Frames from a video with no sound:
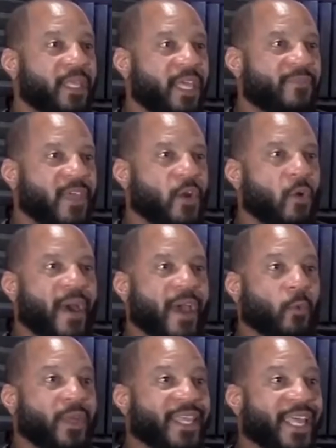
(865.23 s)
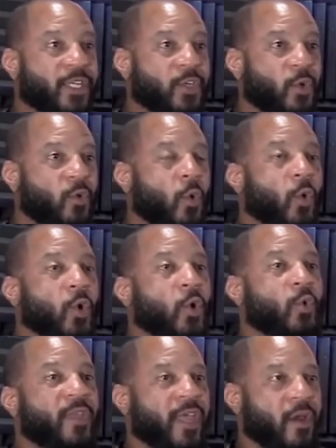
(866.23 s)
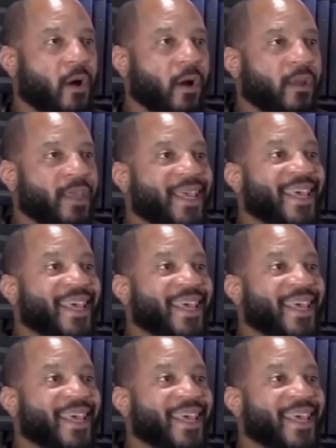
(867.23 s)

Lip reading: believe that no matter what they do or who they are,